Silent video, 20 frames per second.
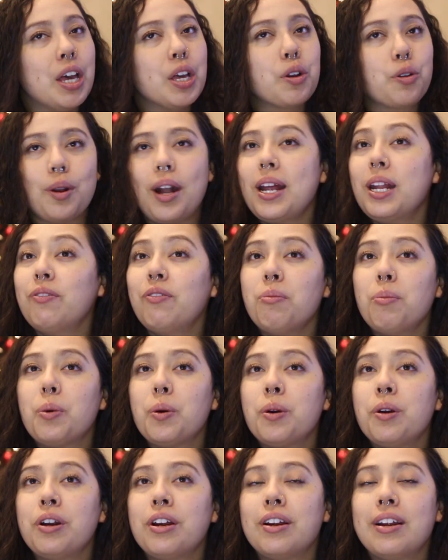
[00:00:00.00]
cried even
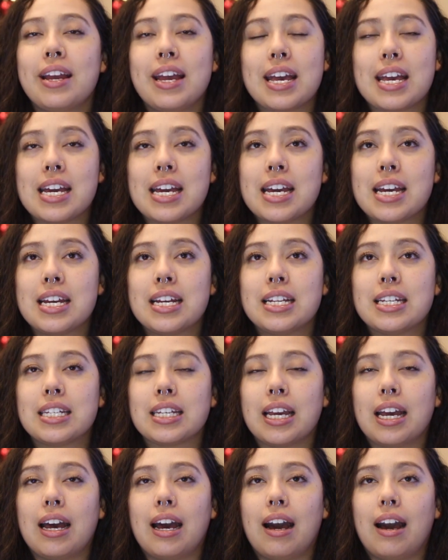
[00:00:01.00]
more, and
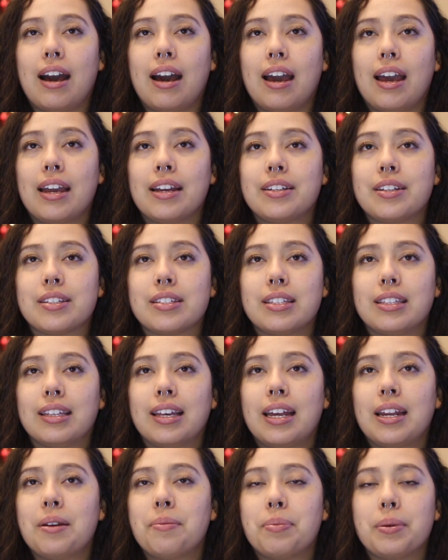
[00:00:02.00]
I just
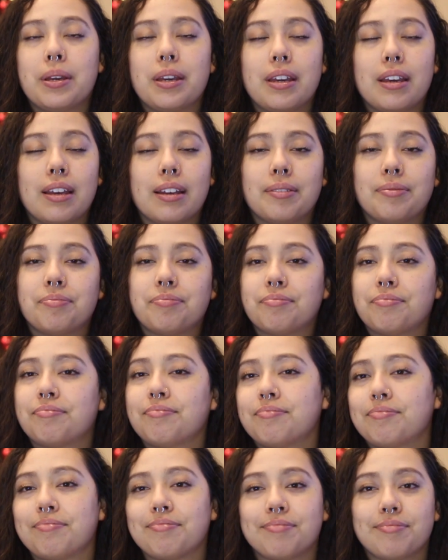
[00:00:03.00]
let it be.
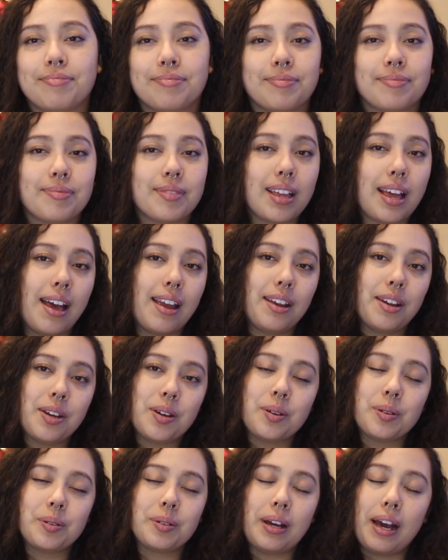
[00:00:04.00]
You
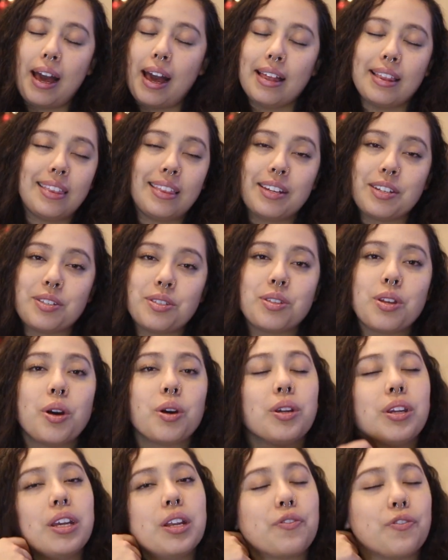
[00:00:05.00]
know, there's
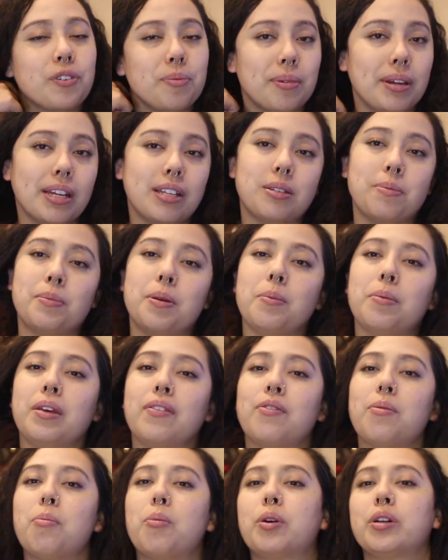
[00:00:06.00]
no need for me to be
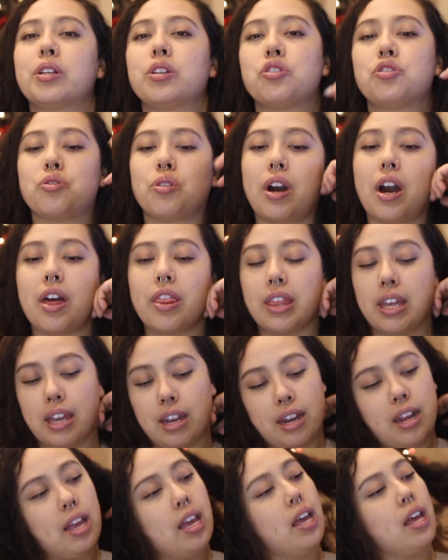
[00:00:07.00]
even more distraught
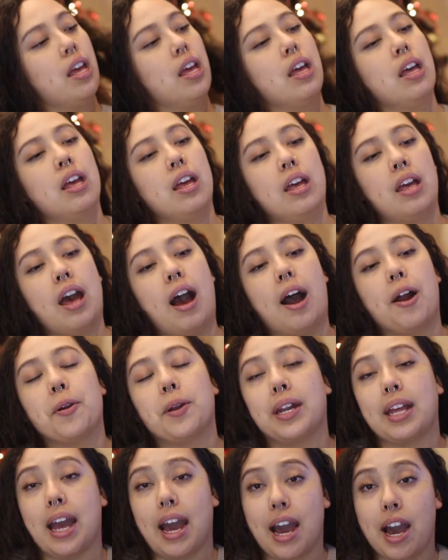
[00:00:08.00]
than I
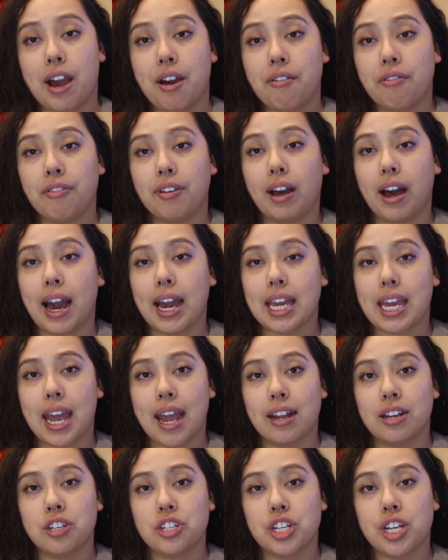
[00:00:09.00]
already have. I
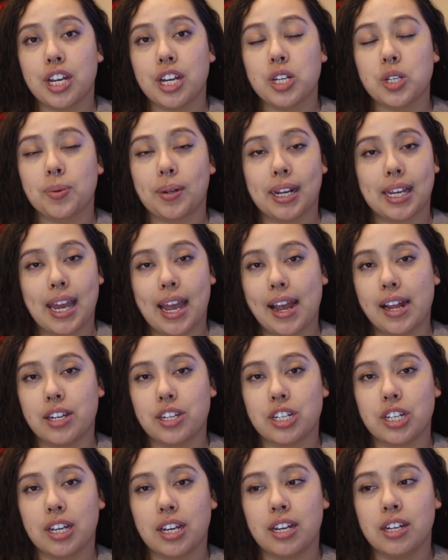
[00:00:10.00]
can't change what I can't
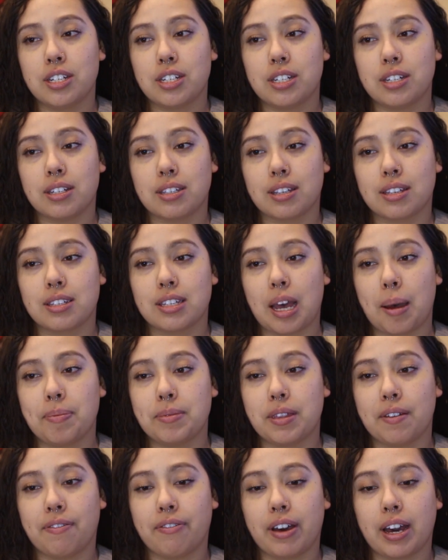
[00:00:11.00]
change. Just
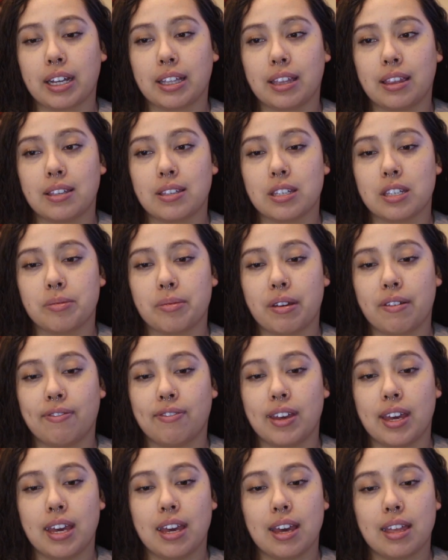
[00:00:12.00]
accept the fact that this is my
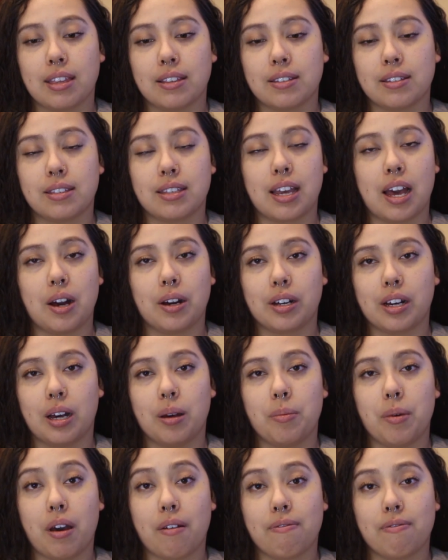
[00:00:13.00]
fate and this is the
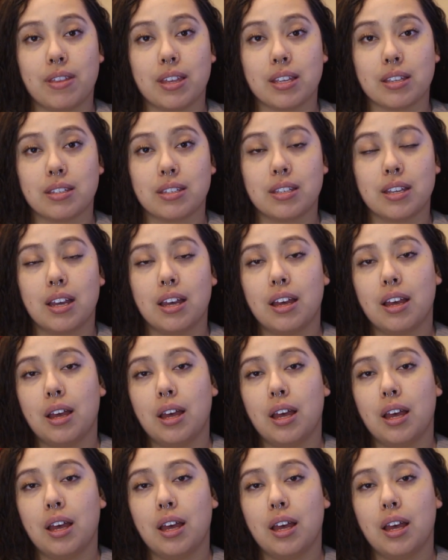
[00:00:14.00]
outcome of this